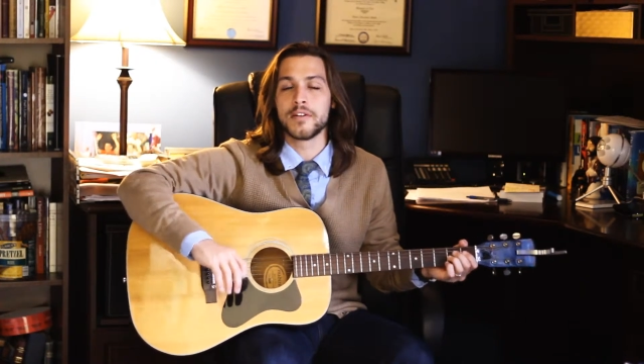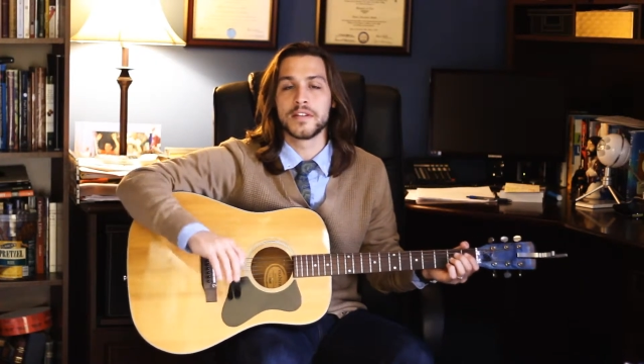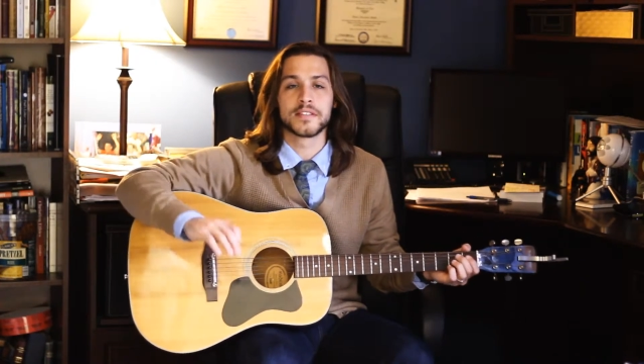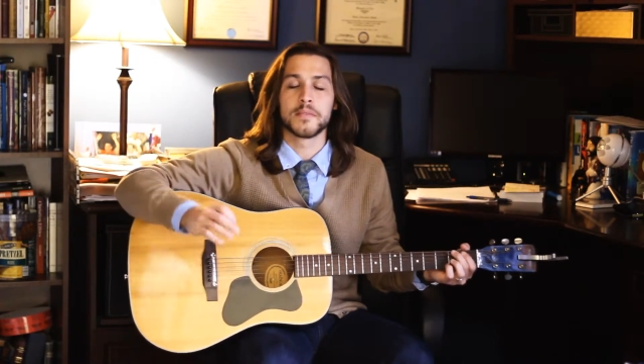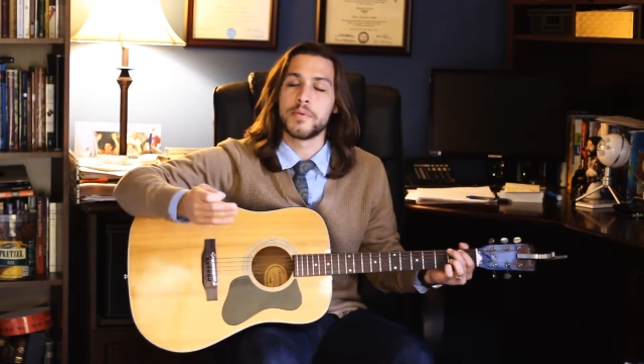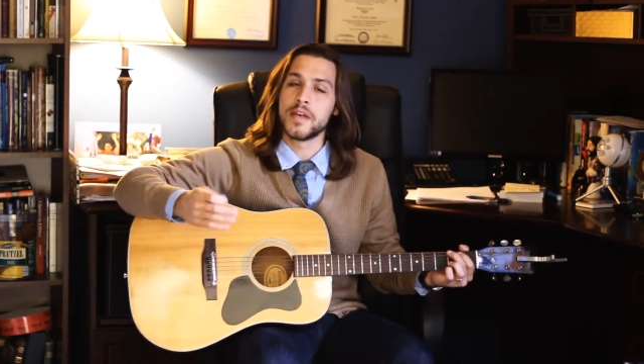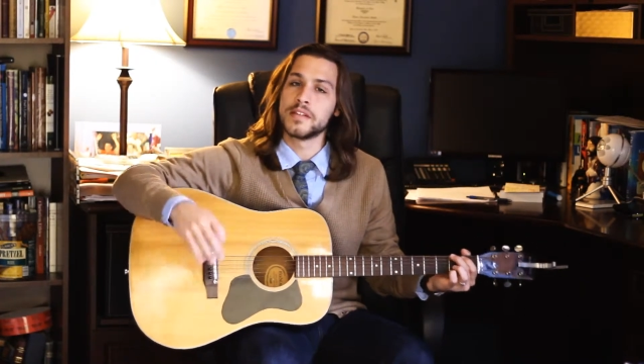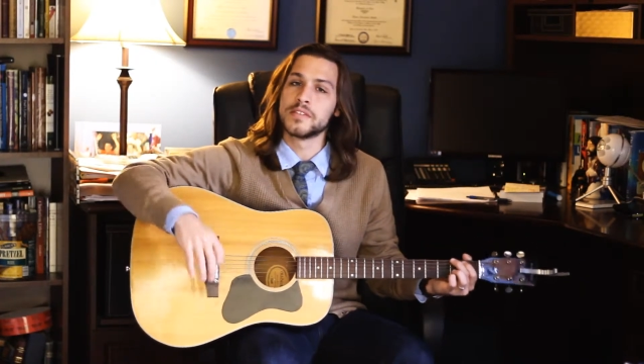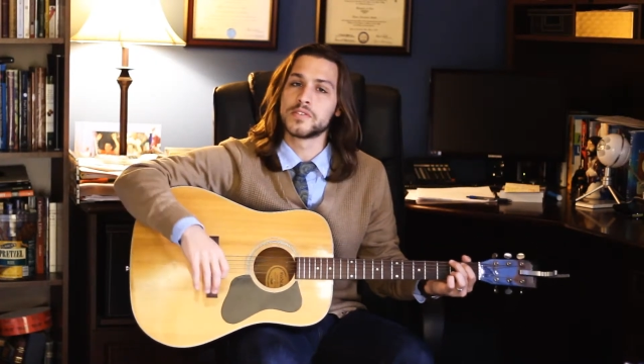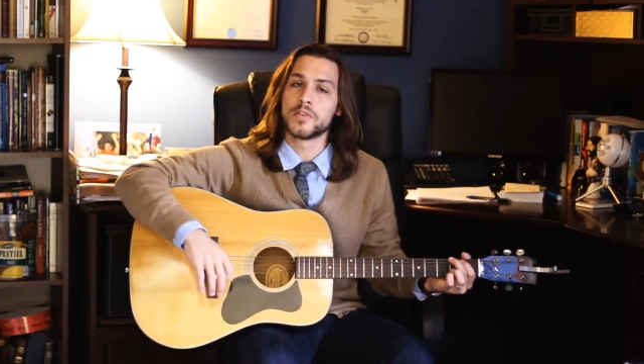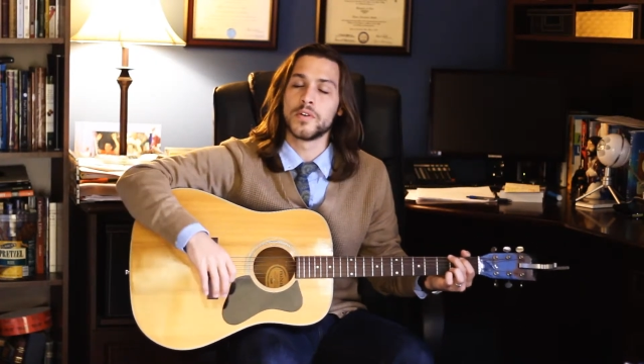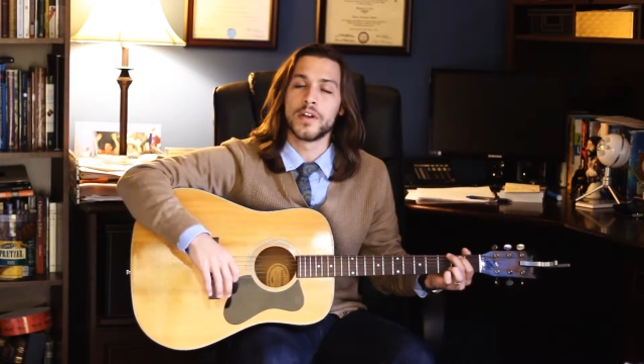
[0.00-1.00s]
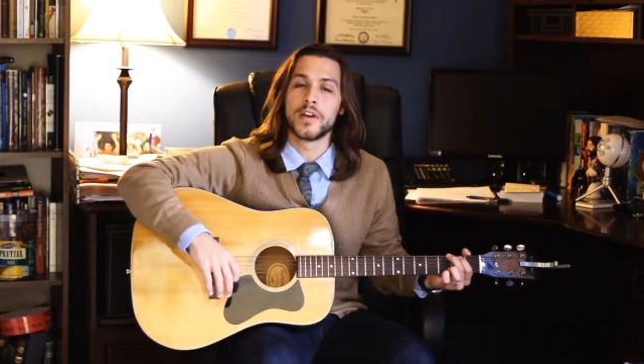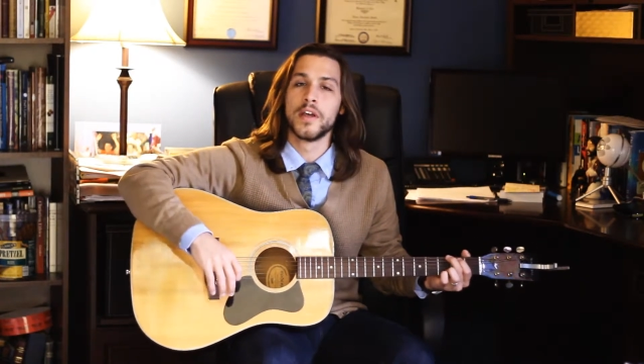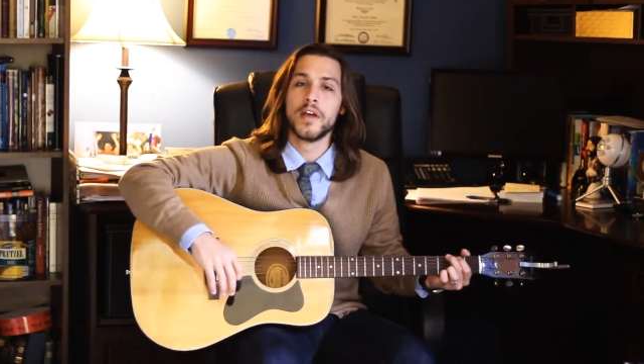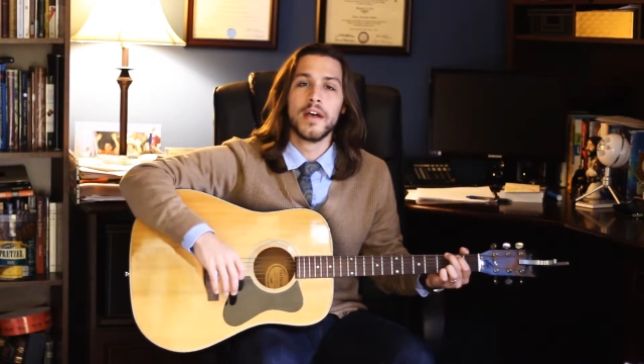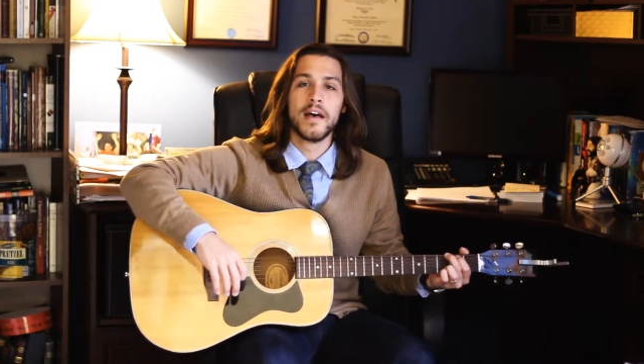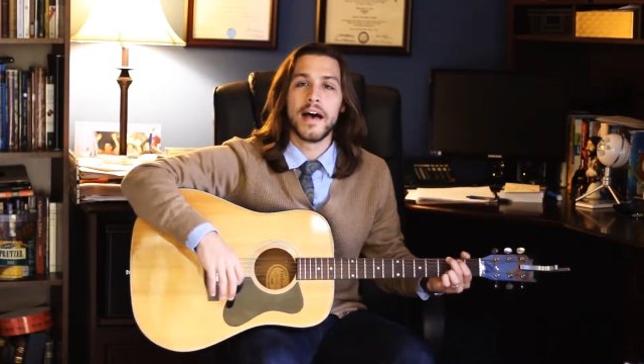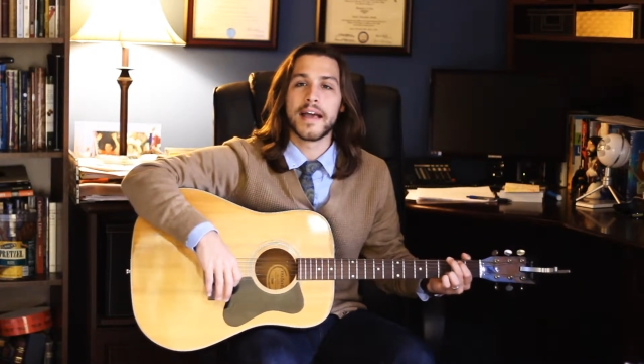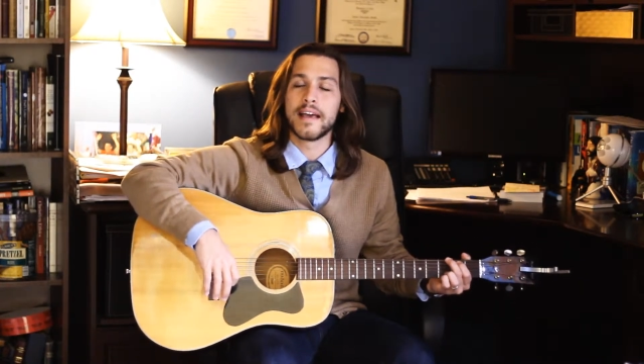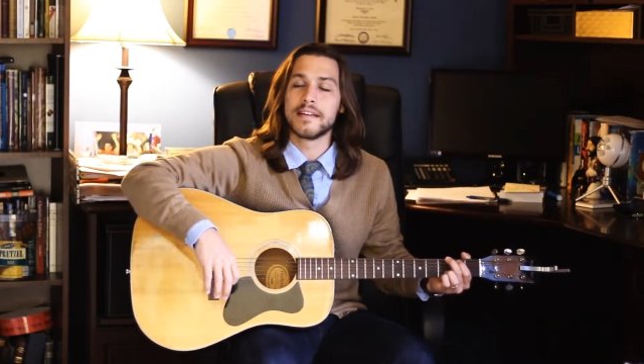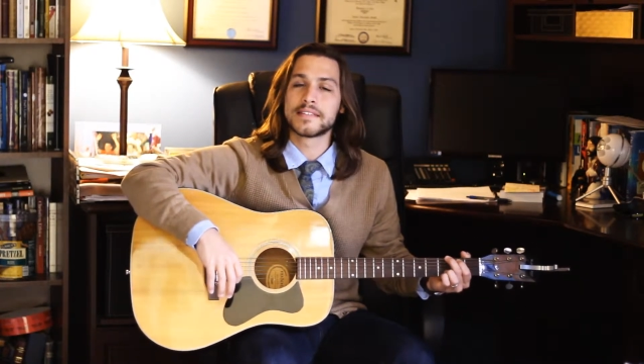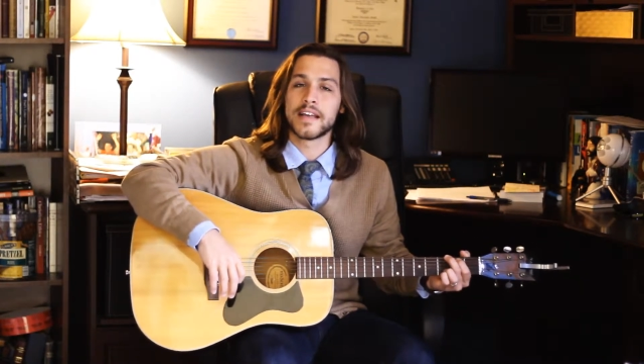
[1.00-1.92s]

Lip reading: It just depends on, I guess,